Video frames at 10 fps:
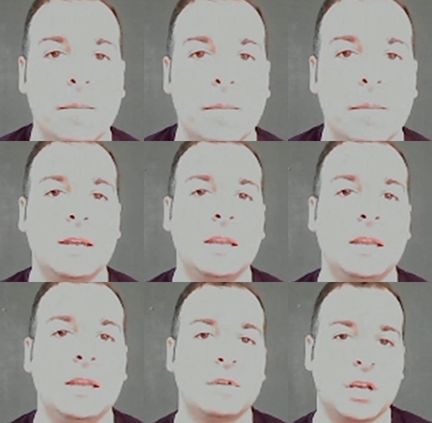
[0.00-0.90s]
then he
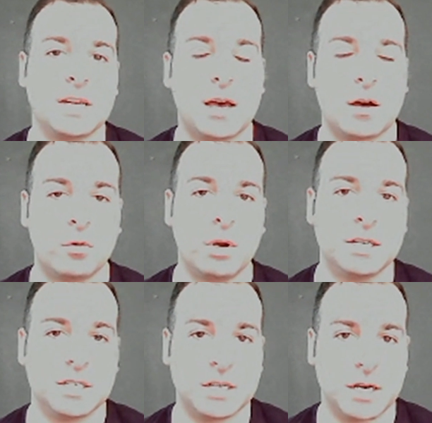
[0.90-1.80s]
visualized how
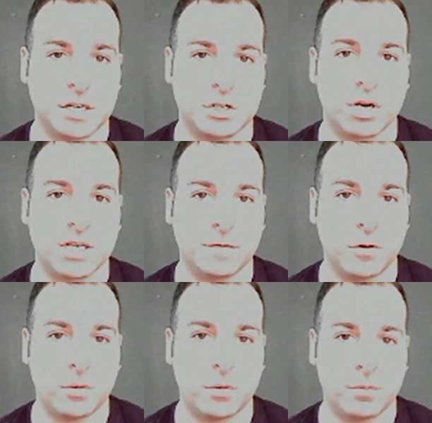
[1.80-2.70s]
quickly society has
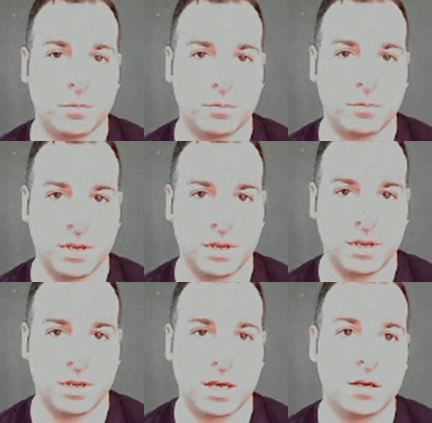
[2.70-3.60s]
transformed within
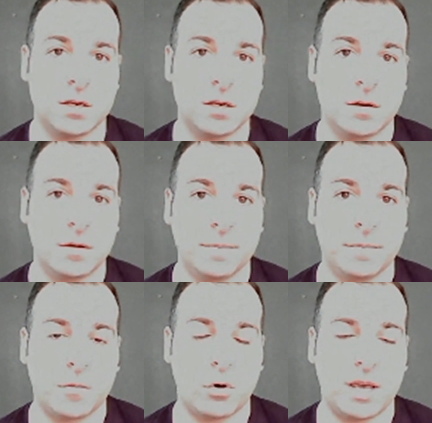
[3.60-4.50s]

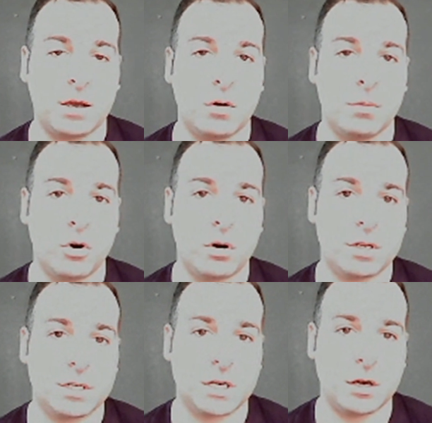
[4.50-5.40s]
or more.
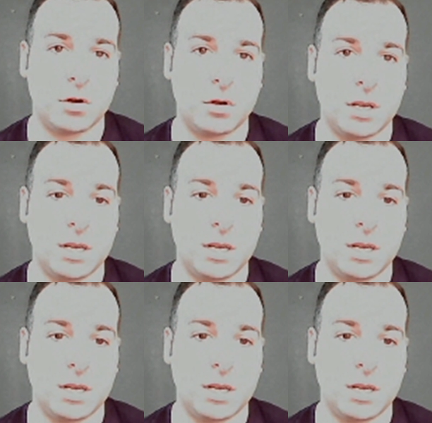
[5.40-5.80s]
So